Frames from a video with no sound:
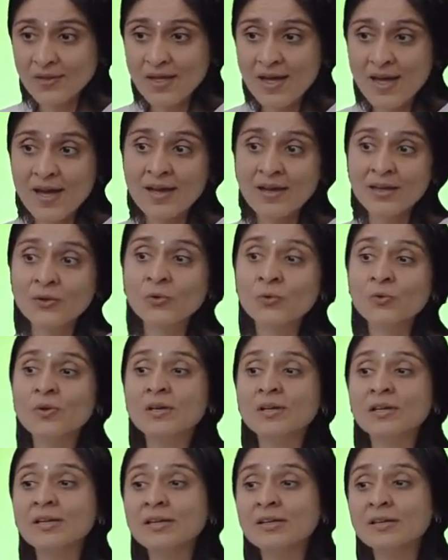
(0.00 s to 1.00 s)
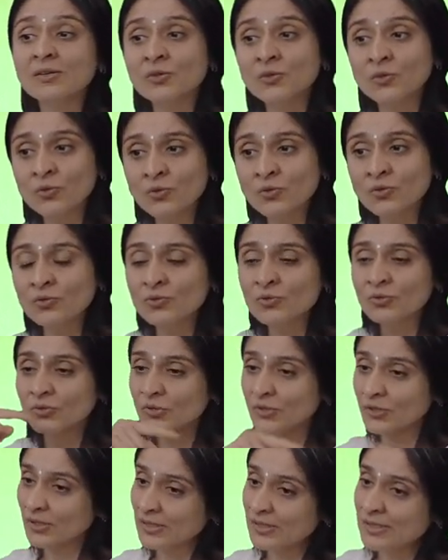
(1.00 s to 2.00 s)
I only know
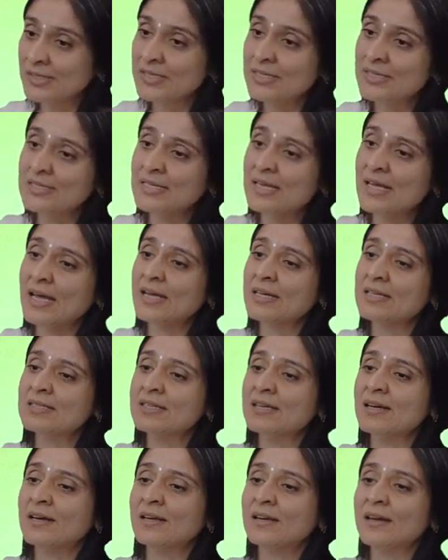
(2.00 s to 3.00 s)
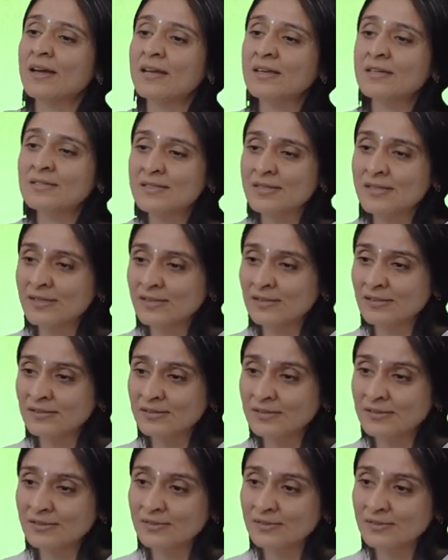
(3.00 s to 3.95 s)
these as arisings.